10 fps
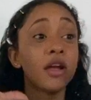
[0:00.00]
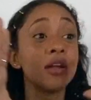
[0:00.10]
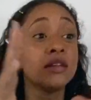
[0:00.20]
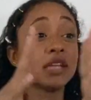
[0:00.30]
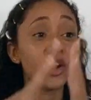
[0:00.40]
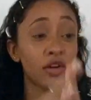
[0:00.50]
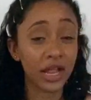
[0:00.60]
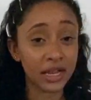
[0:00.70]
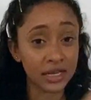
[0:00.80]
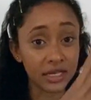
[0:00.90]

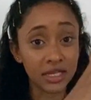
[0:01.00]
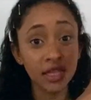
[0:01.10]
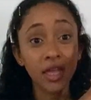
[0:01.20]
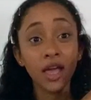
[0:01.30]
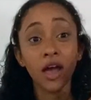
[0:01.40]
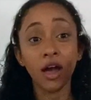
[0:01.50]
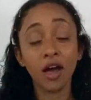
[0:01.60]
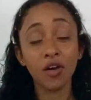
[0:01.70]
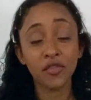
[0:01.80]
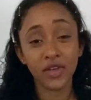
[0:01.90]
directly
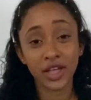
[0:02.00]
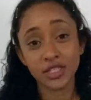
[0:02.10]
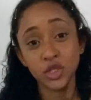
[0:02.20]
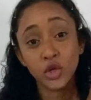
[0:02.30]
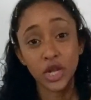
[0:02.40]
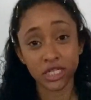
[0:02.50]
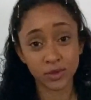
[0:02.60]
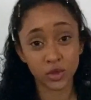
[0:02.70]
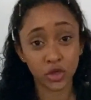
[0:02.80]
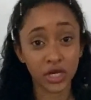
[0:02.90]
affects your
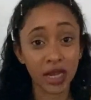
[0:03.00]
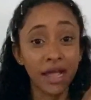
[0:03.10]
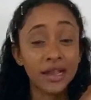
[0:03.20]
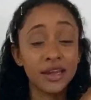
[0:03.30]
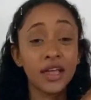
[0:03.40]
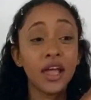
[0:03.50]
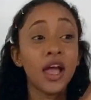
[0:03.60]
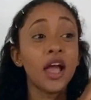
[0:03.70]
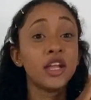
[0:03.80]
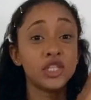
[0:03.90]
respiratory and
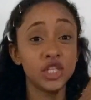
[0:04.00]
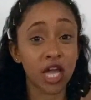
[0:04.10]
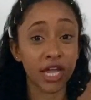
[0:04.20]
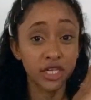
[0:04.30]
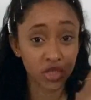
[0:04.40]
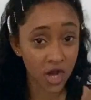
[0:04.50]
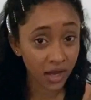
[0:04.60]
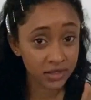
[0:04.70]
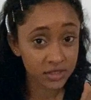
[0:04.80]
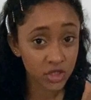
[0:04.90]
GI
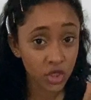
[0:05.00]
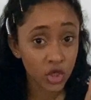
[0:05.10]
tract.